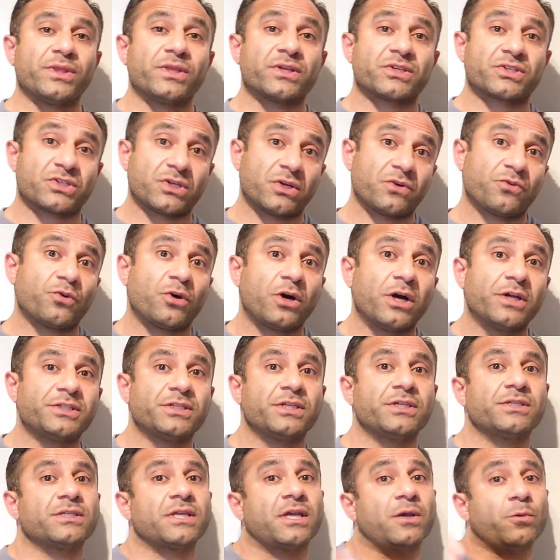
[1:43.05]
when the sun
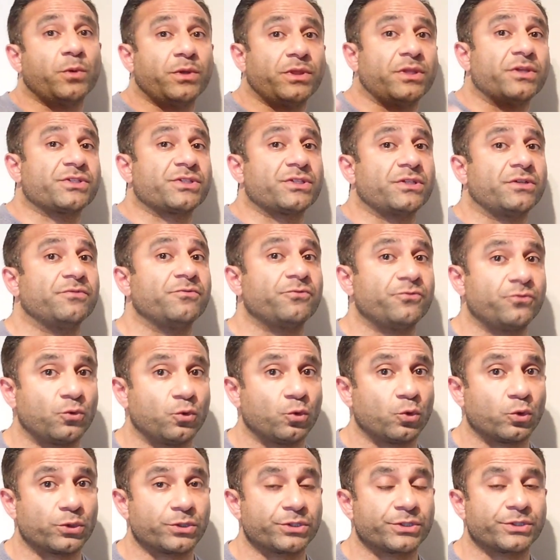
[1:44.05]
rises and when the sun
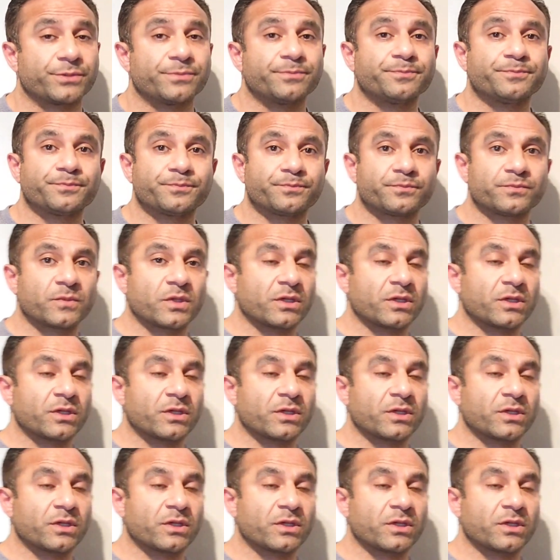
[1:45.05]
falls.